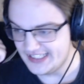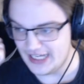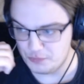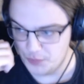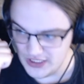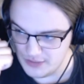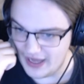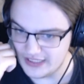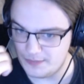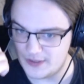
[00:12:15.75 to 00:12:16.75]
That brings
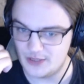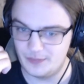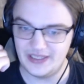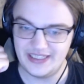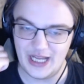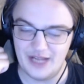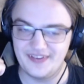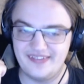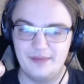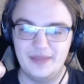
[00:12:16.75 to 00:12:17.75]
back the possibility of
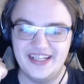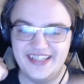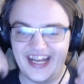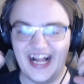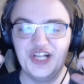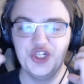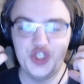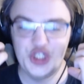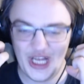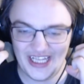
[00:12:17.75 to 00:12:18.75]
assembling the
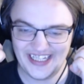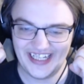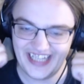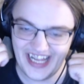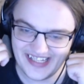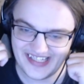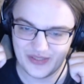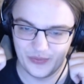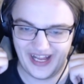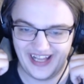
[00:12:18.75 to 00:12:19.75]
Angelic Alliance
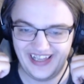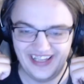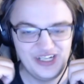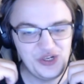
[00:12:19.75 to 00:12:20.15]
as well.